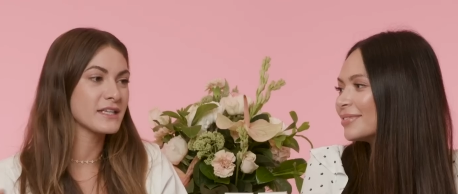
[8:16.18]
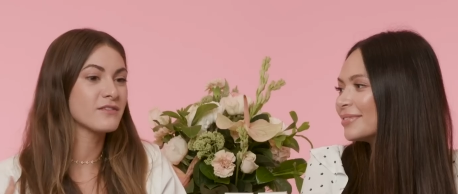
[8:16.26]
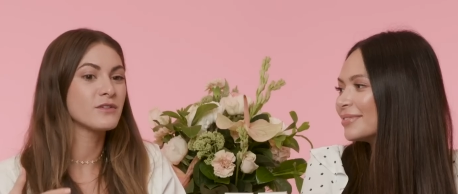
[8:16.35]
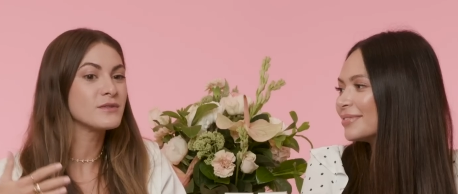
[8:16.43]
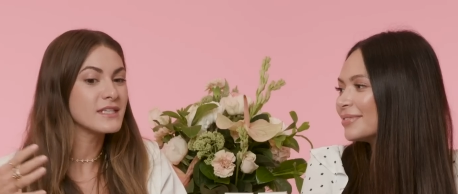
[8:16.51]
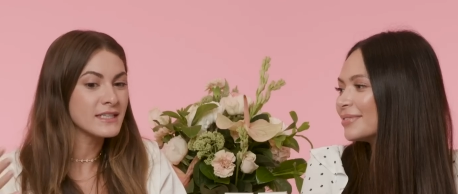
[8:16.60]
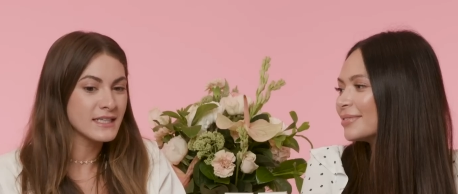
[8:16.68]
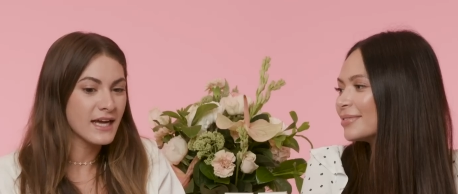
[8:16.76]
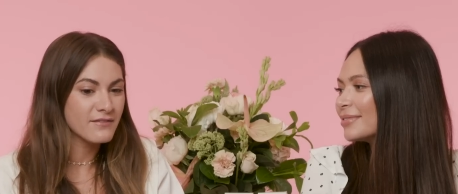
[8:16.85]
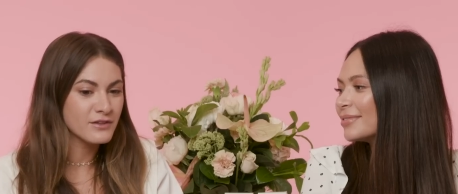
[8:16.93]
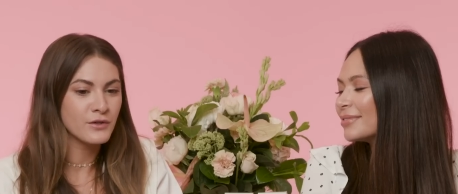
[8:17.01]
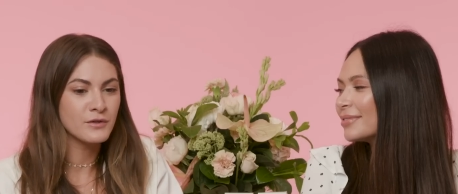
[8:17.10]
Speaker 1: like, if you didn't have
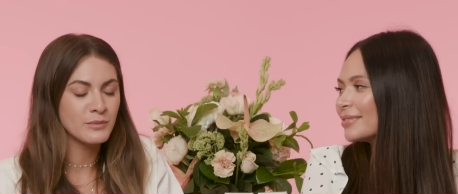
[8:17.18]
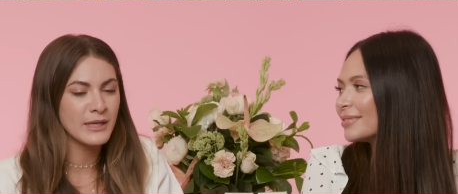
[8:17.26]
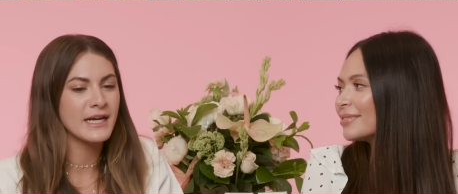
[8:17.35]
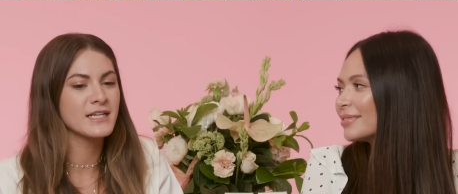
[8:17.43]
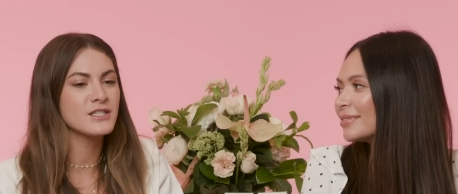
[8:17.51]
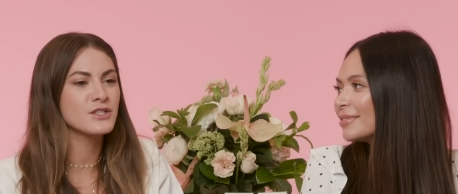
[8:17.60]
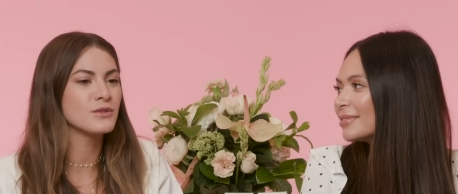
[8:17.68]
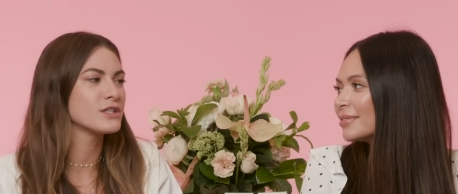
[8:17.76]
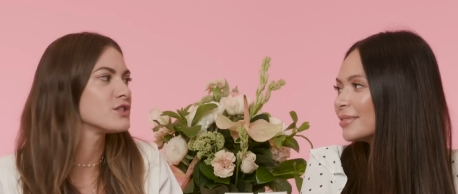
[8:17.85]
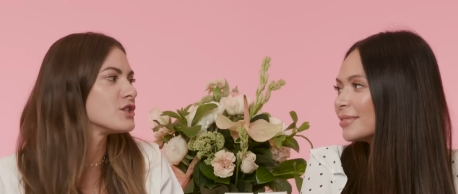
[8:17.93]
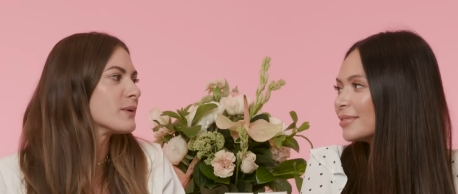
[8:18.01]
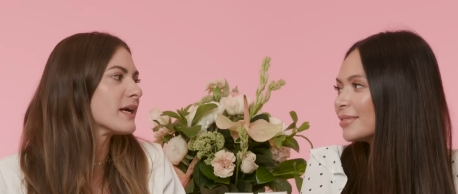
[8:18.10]
your own brand, you could
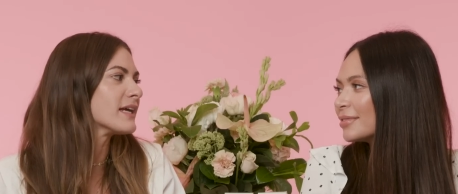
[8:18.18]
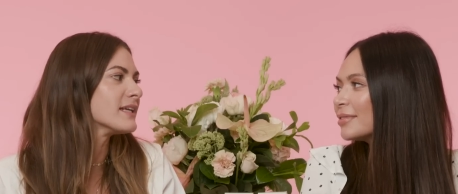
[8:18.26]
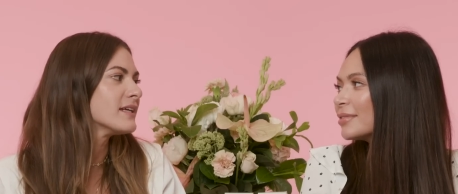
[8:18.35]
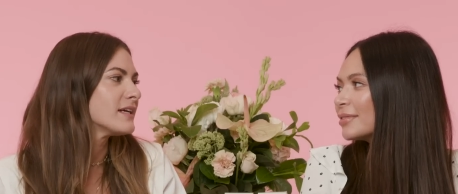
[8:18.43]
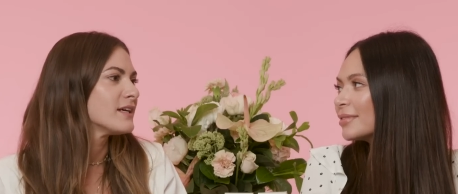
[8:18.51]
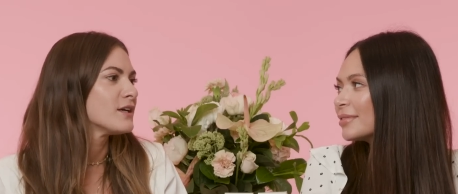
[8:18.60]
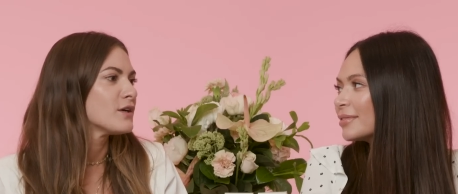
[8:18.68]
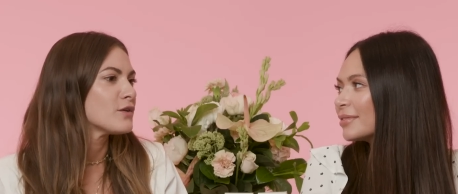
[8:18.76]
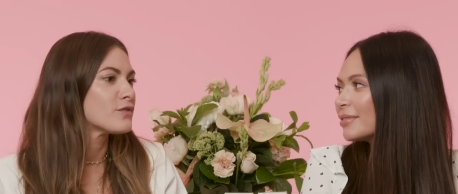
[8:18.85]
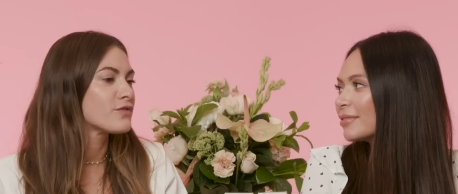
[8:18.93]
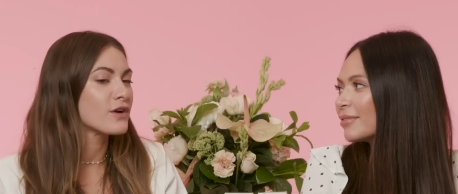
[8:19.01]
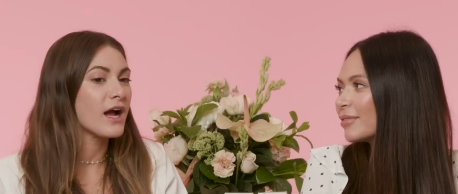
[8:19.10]
do it
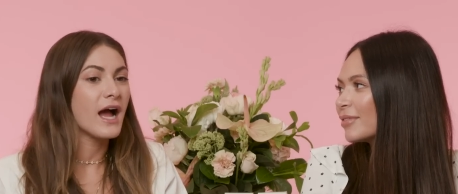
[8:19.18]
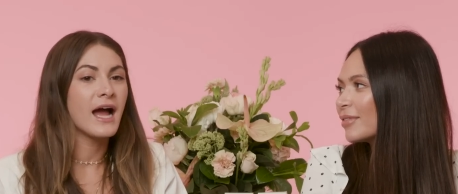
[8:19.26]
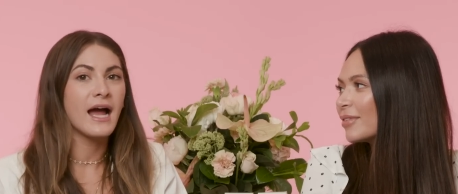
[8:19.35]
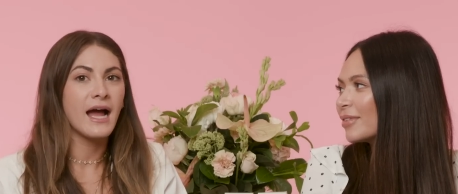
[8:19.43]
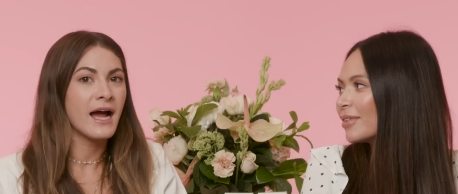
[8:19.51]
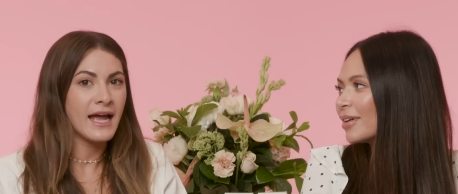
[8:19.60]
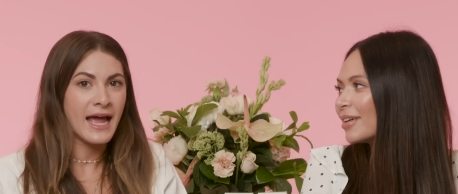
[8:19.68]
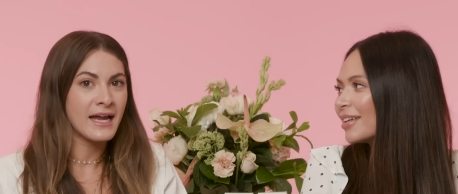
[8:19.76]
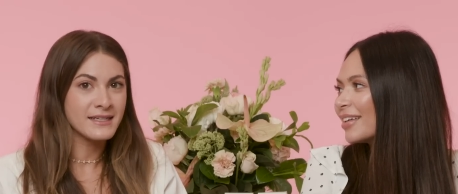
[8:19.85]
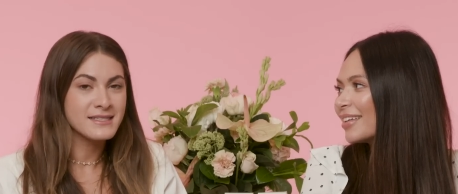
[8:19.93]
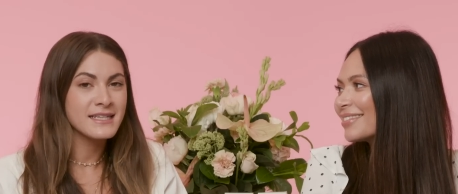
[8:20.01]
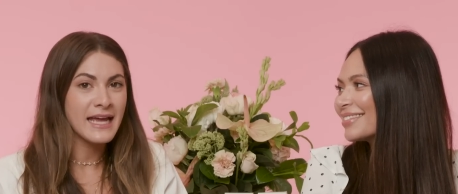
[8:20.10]
for uh,
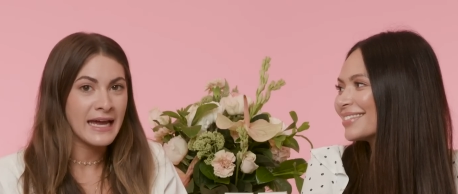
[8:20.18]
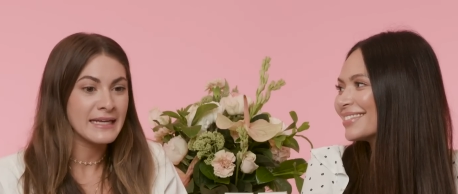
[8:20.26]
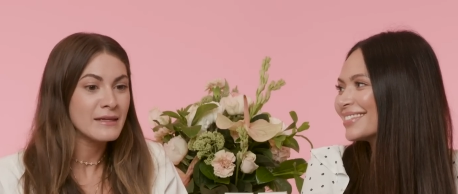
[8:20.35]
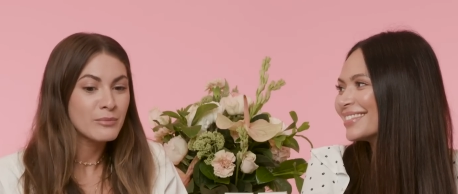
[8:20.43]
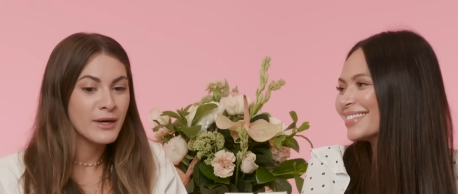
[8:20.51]
honestly any